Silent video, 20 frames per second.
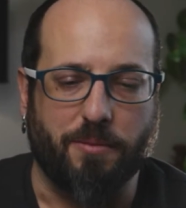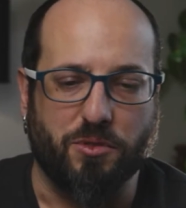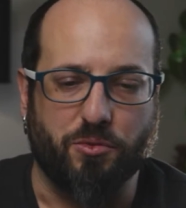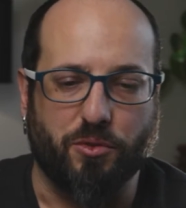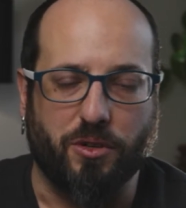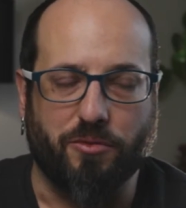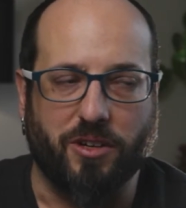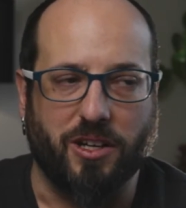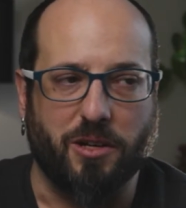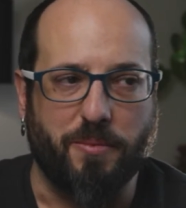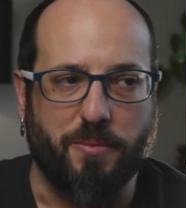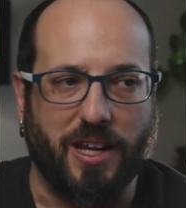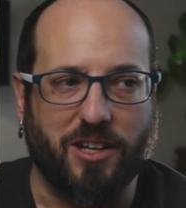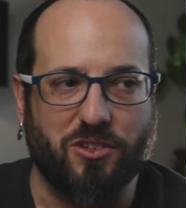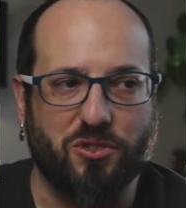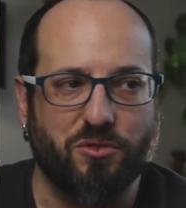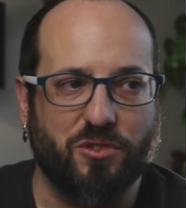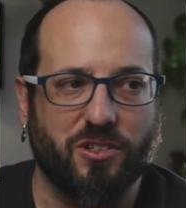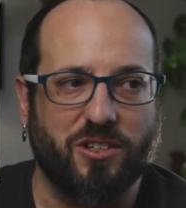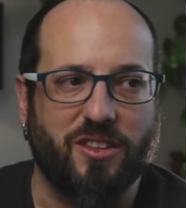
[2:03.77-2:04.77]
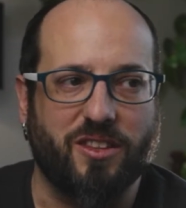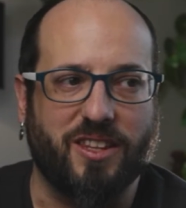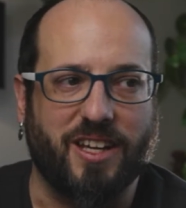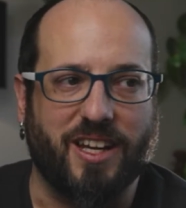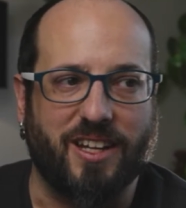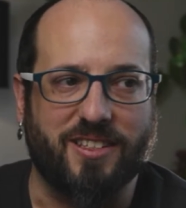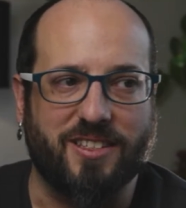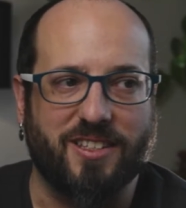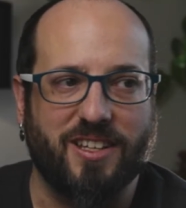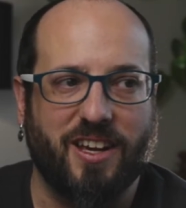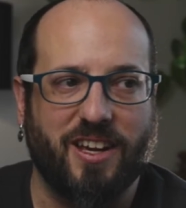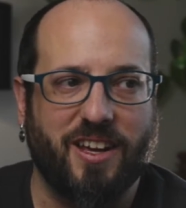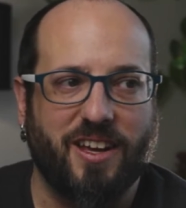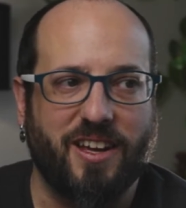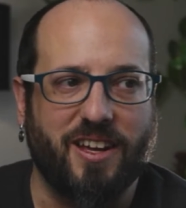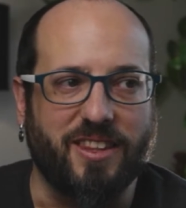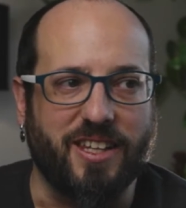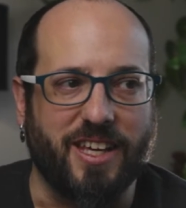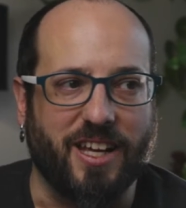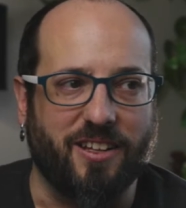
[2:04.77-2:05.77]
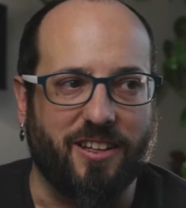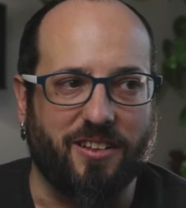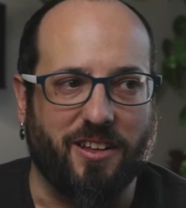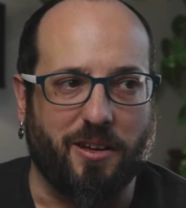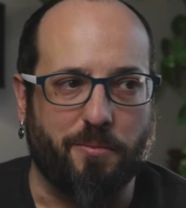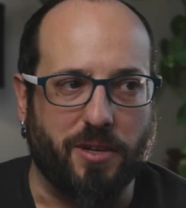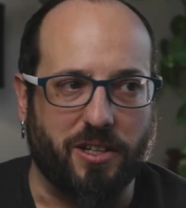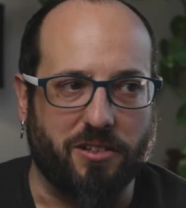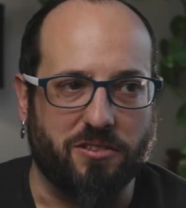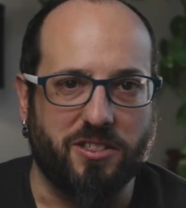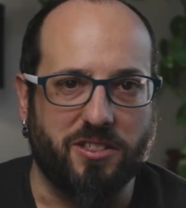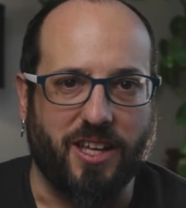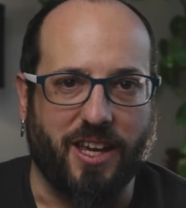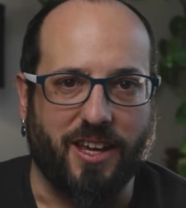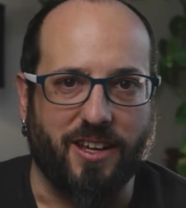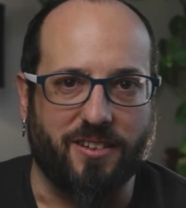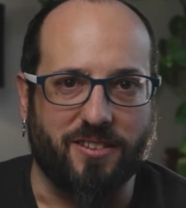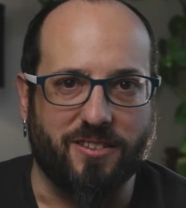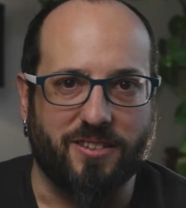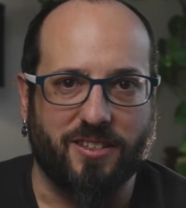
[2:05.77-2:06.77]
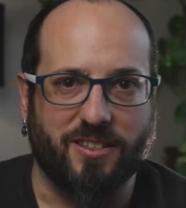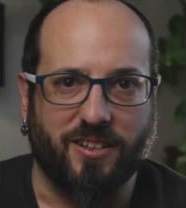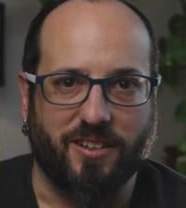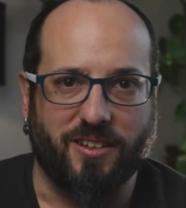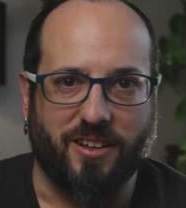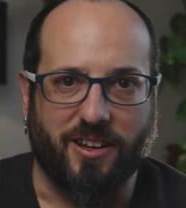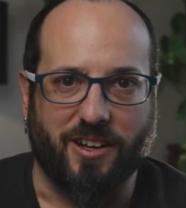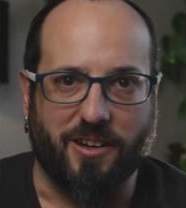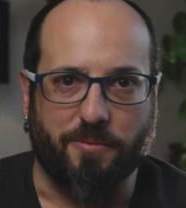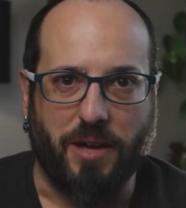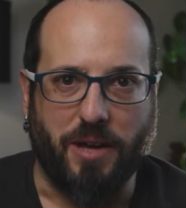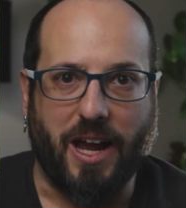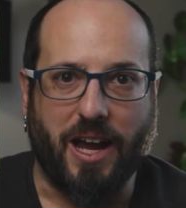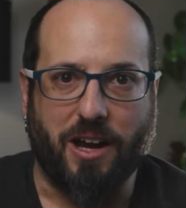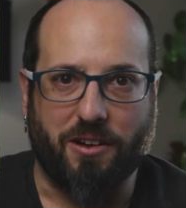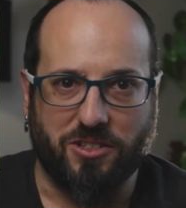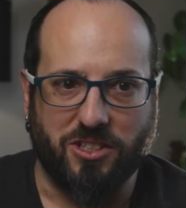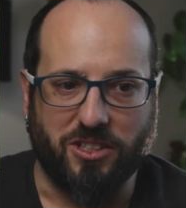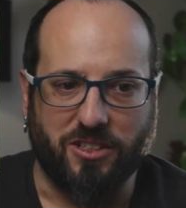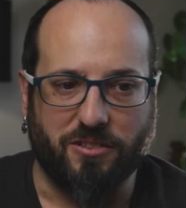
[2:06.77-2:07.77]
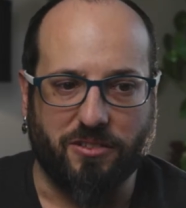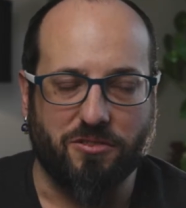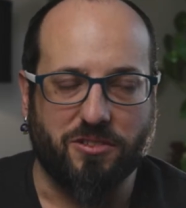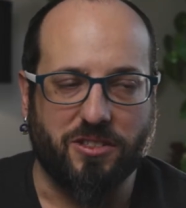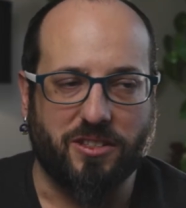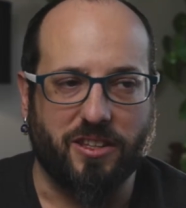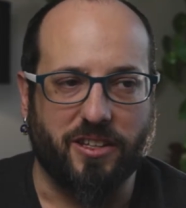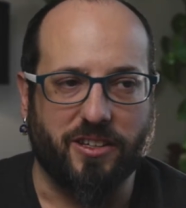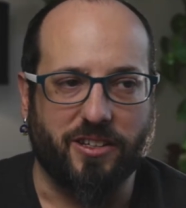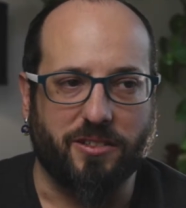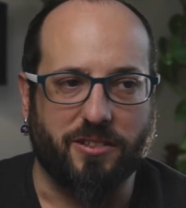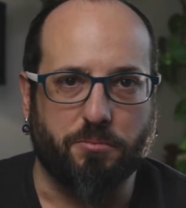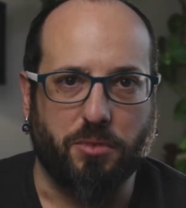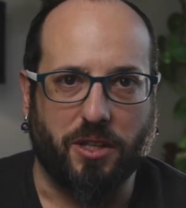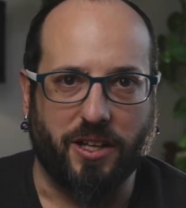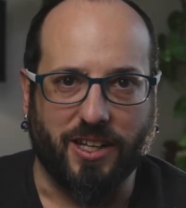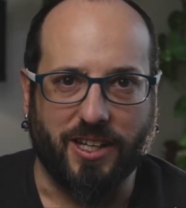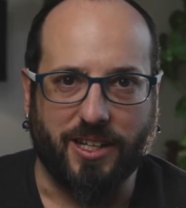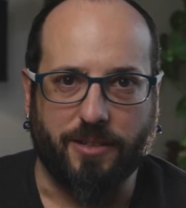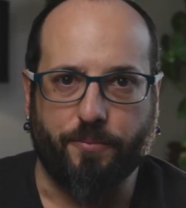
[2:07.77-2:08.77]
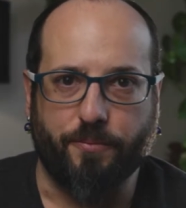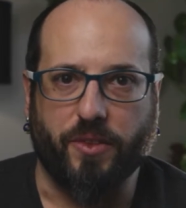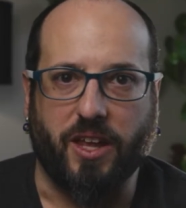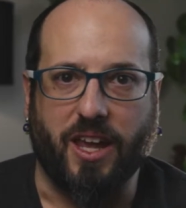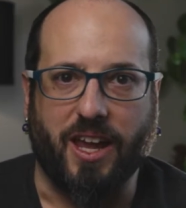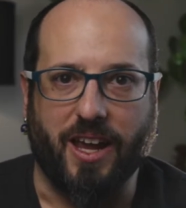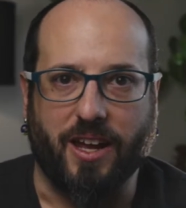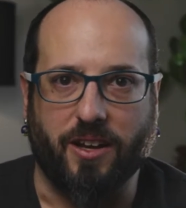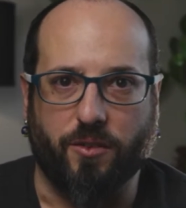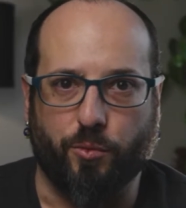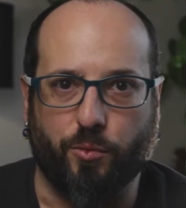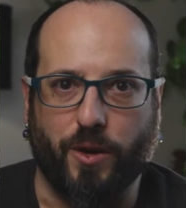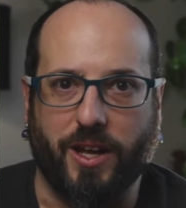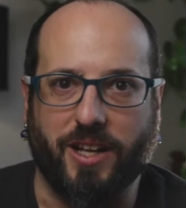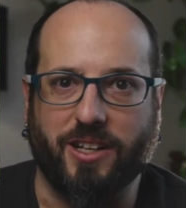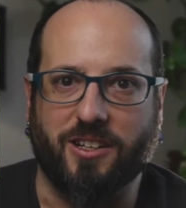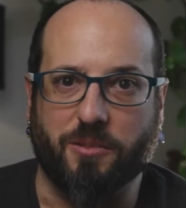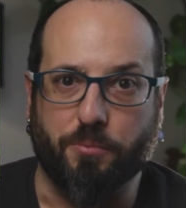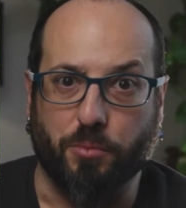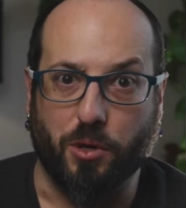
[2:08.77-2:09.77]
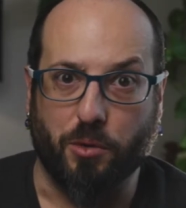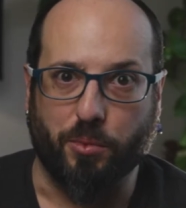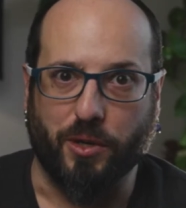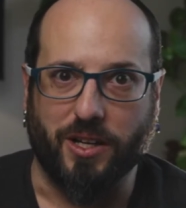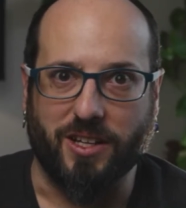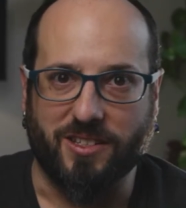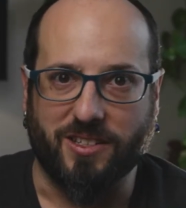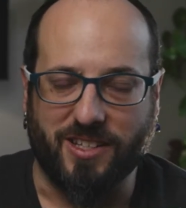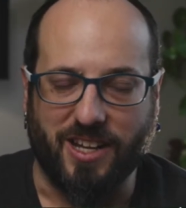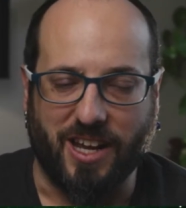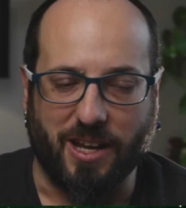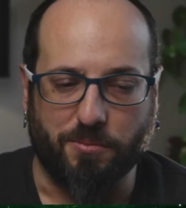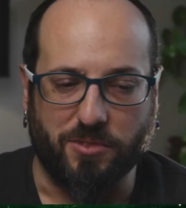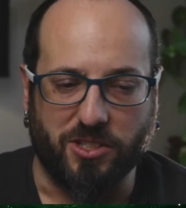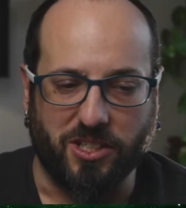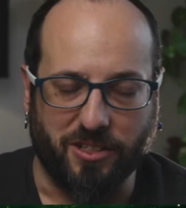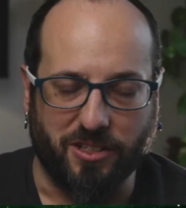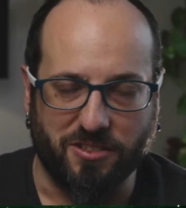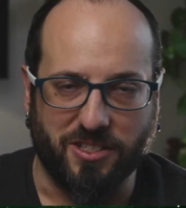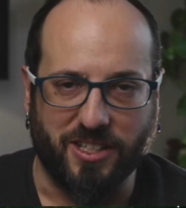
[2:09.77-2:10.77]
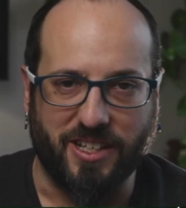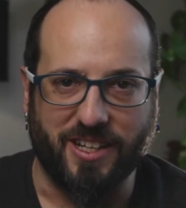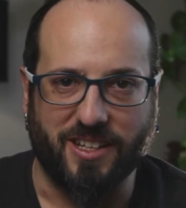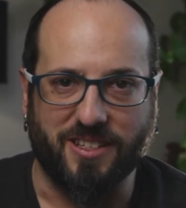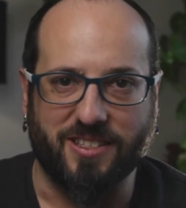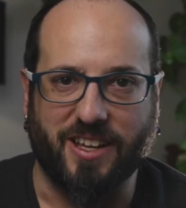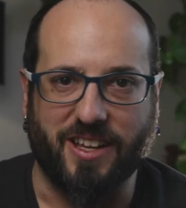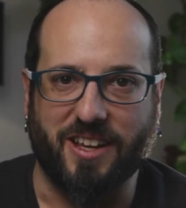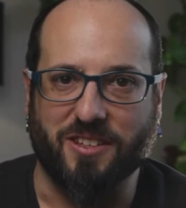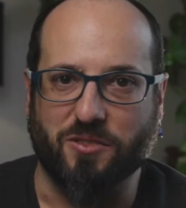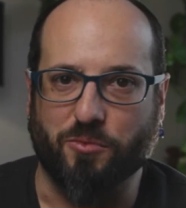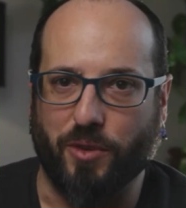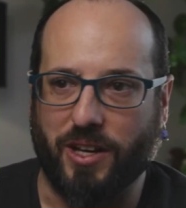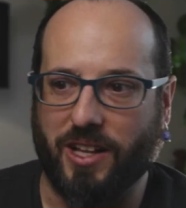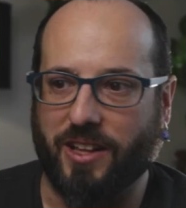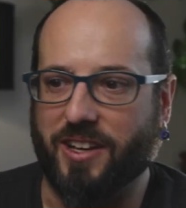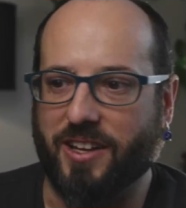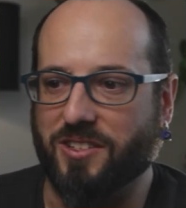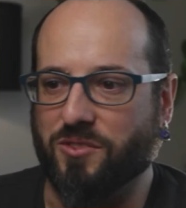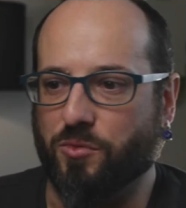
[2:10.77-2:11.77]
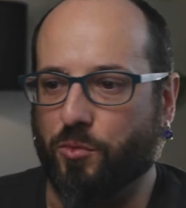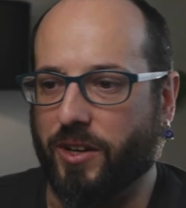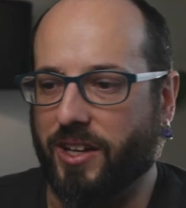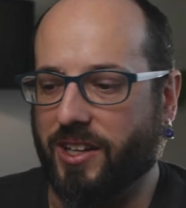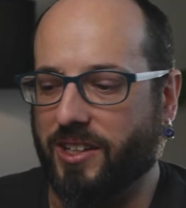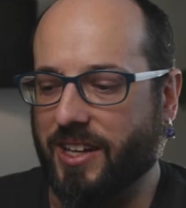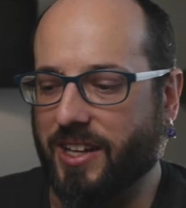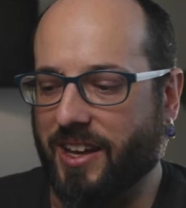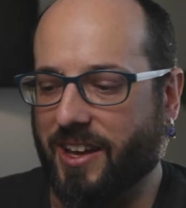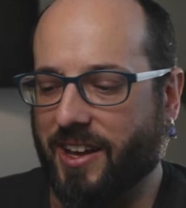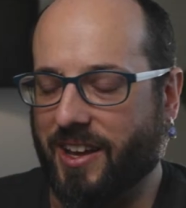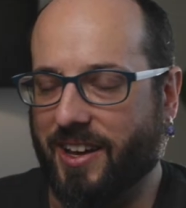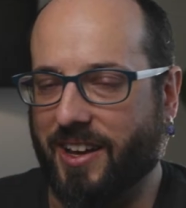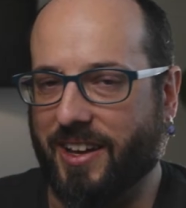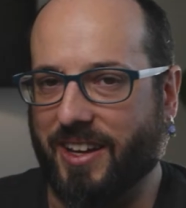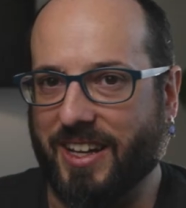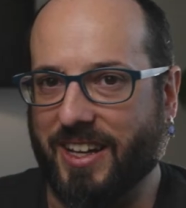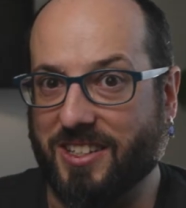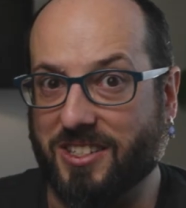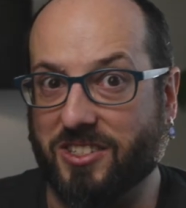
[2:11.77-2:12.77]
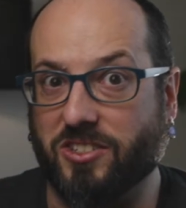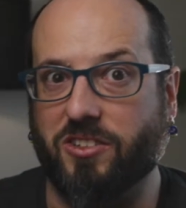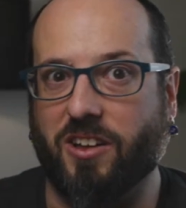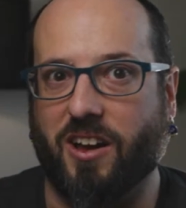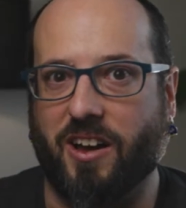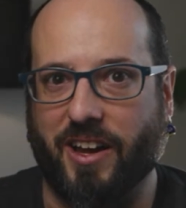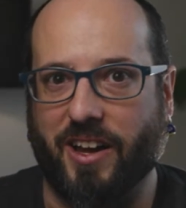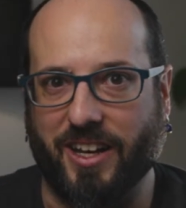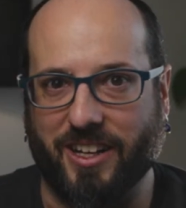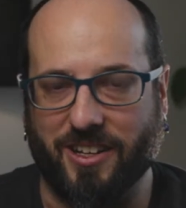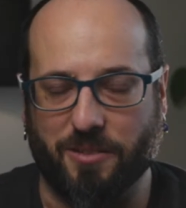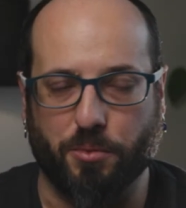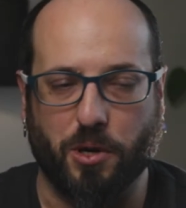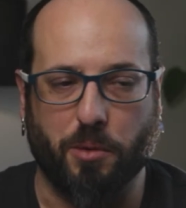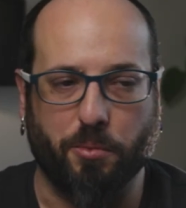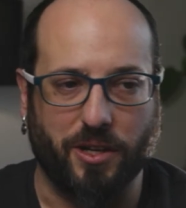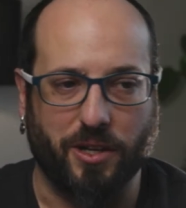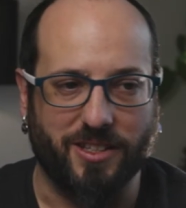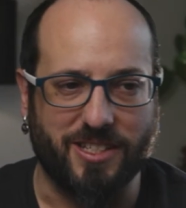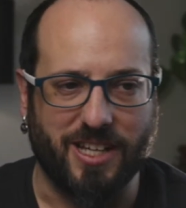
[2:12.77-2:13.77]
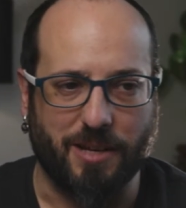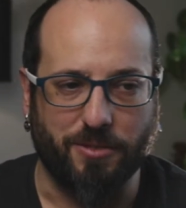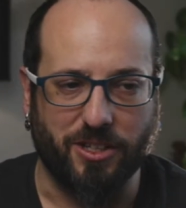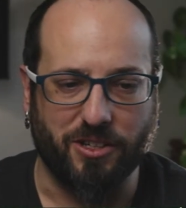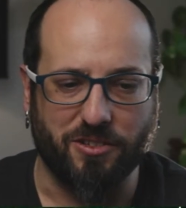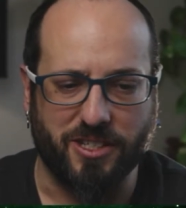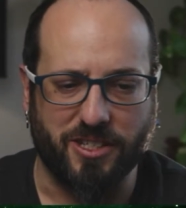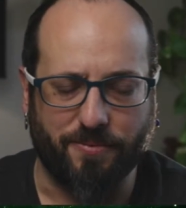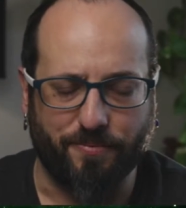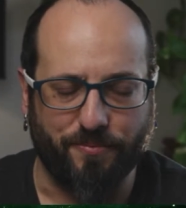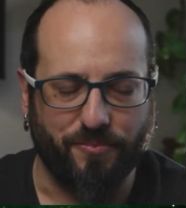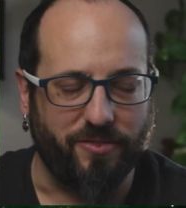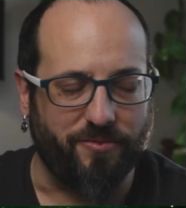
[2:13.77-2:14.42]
We want to make sure that the LLM understands how to use the plugin and when an appropriate time to use it is, as well as when it's not an appropriate time to use it.